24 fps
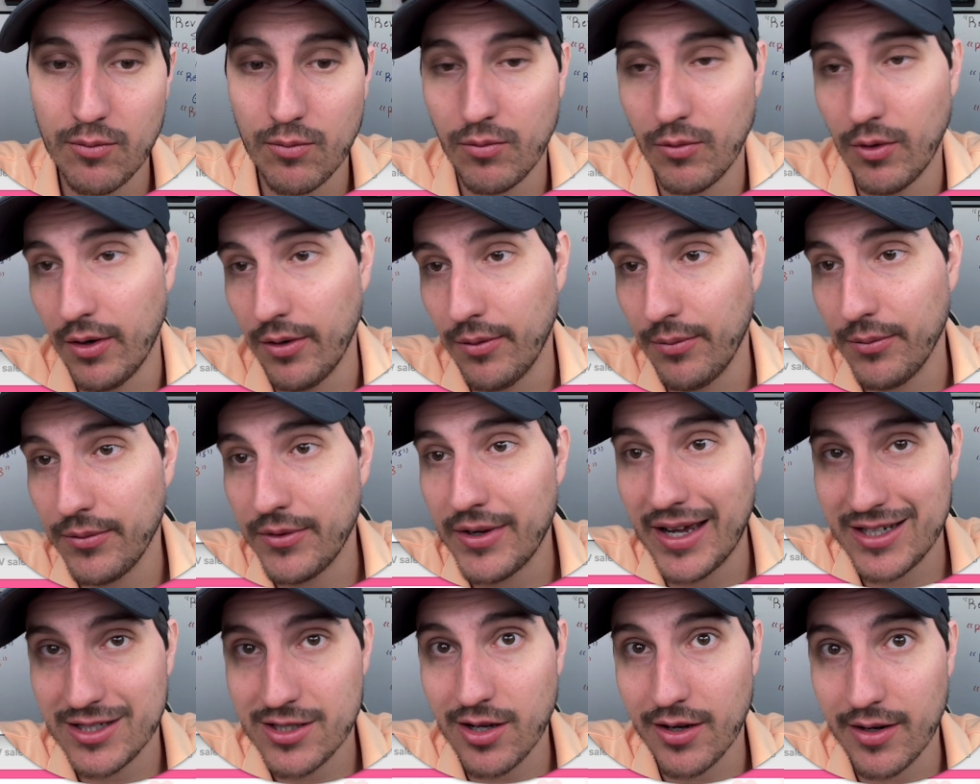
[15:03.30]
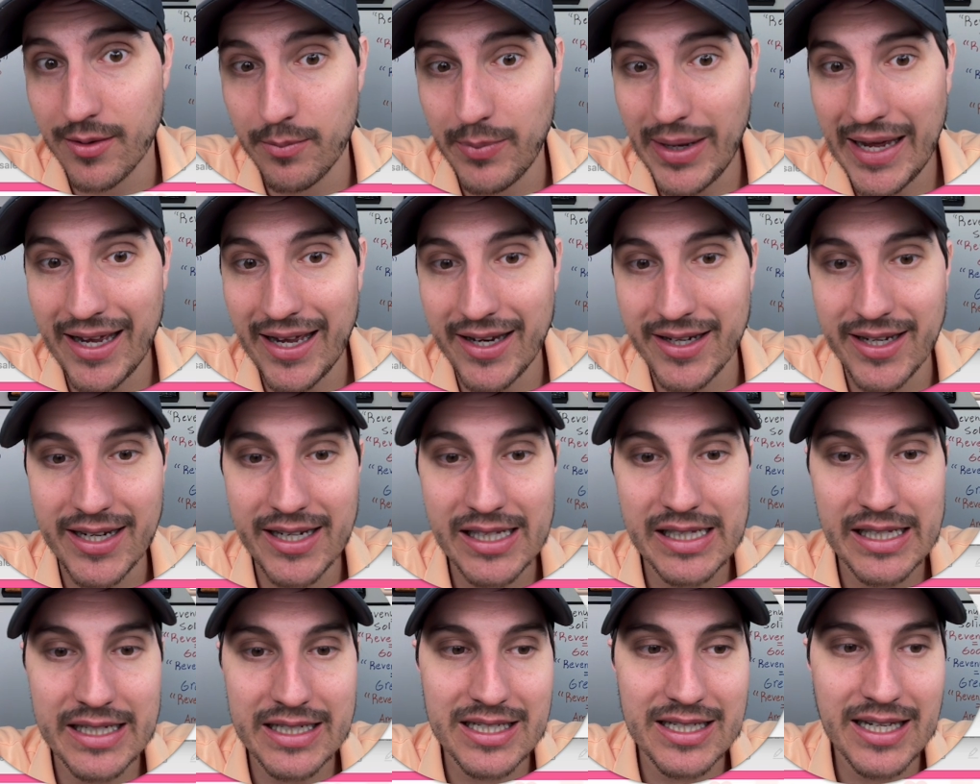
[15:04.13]
Well, nice on a bad day
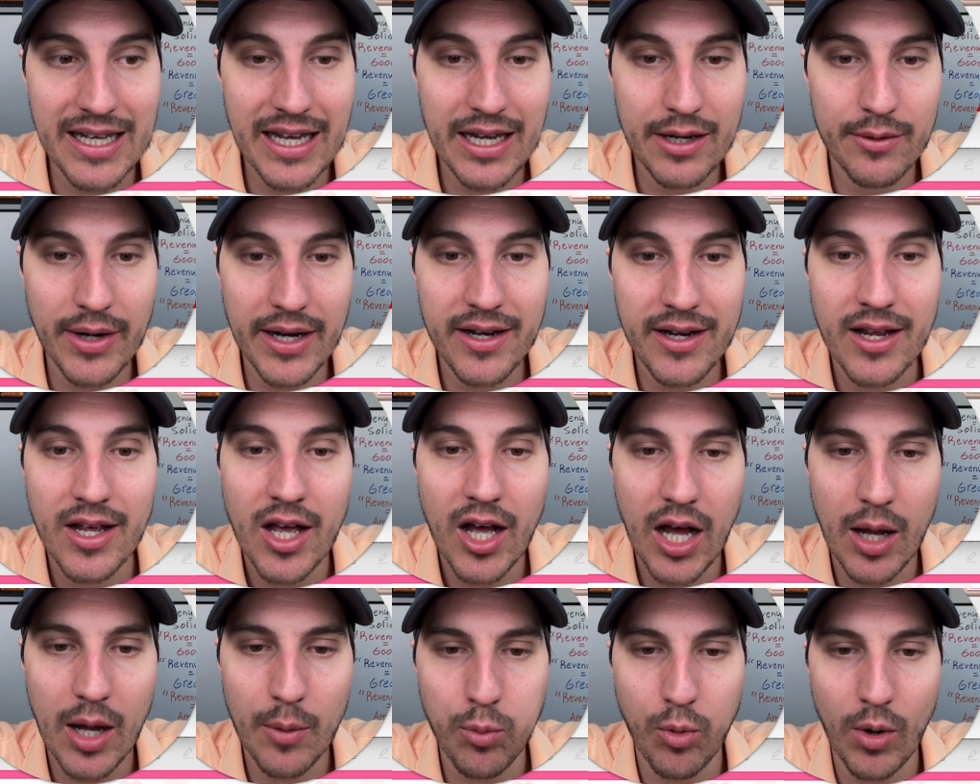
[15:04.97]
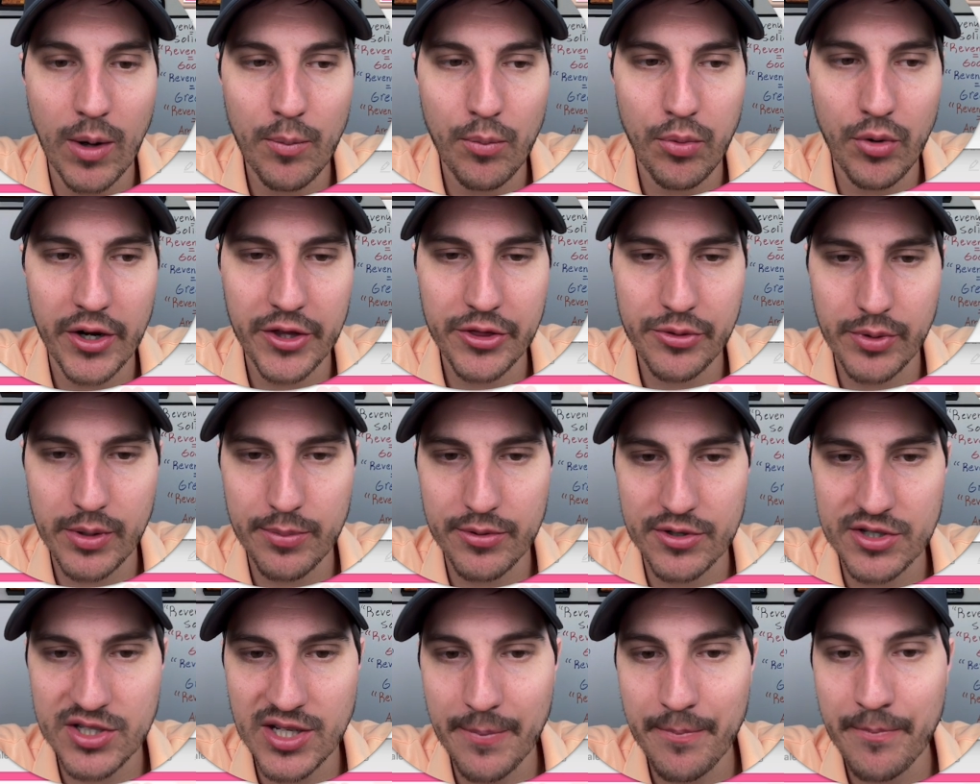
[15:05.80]
like today, right? Up
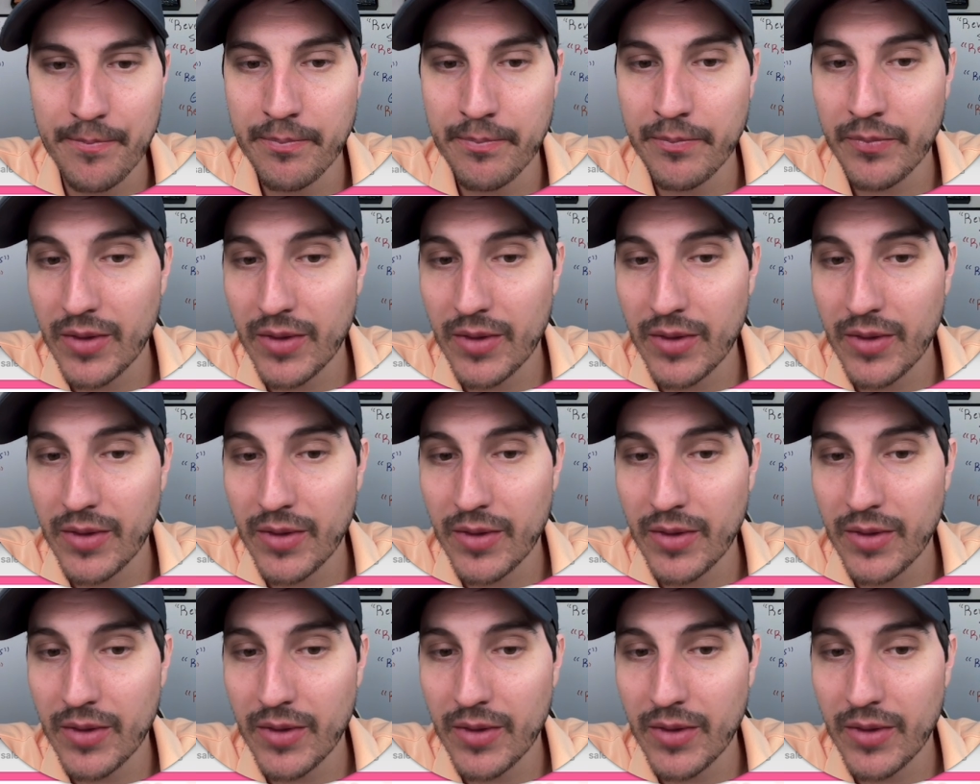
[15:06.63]
1.3%.